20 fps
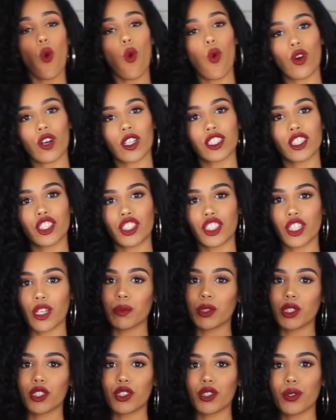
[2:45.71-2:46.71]
orange
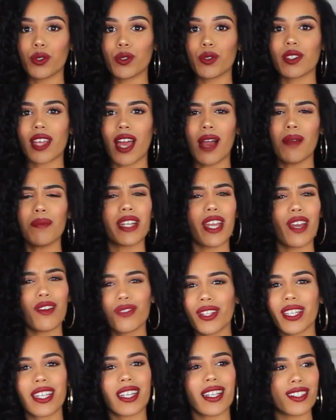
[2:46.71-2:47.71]
jumpsuit. I'm
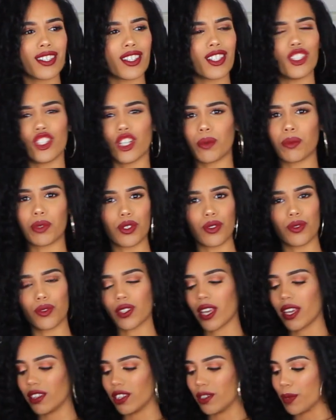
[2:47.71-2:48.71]
definitely into
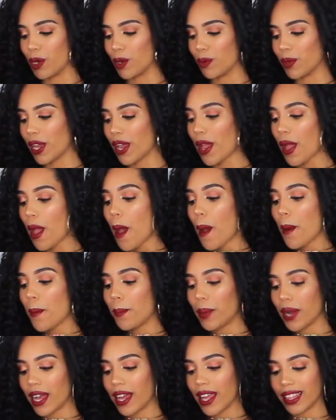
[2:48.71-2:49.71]
jumpsuits at the moment,
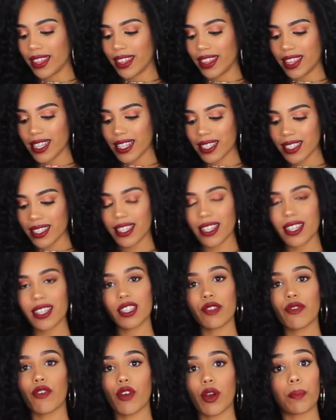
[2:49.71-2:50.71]
but this
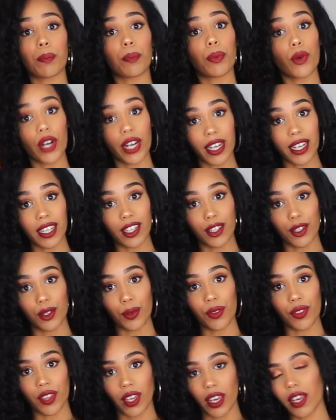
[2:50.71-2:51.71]
is from Pretty
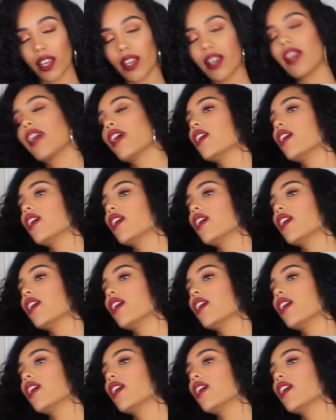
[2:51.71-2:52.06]
Little Thing.